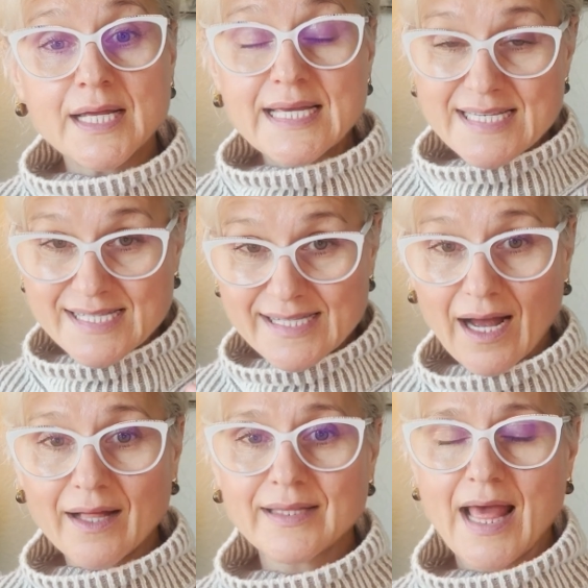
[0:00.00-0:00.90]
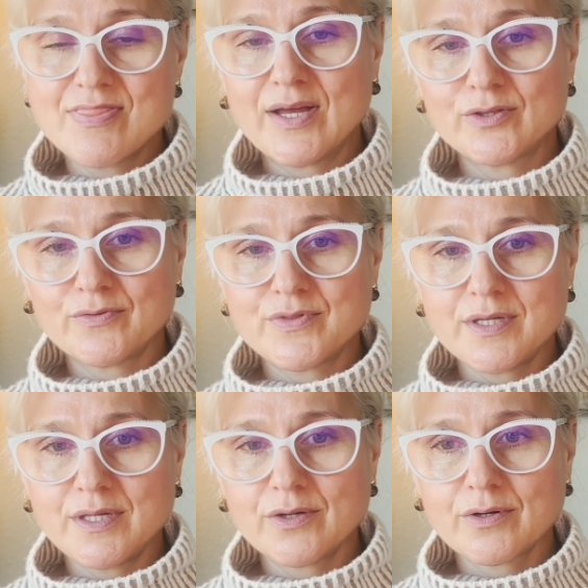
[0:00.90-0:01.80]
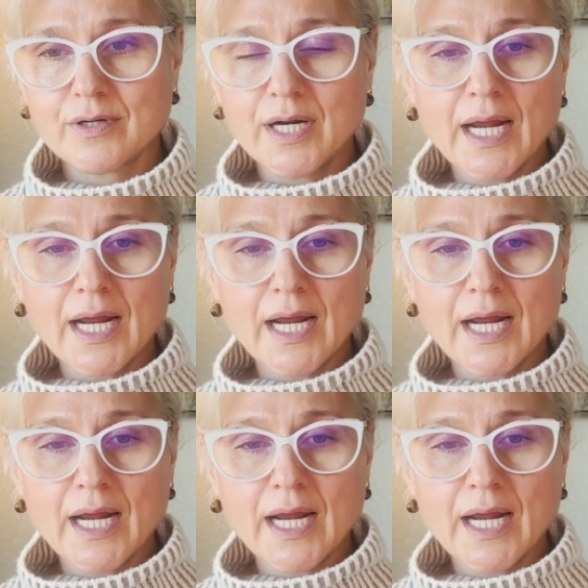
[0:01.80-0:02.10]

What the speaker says: is done at the end of the year.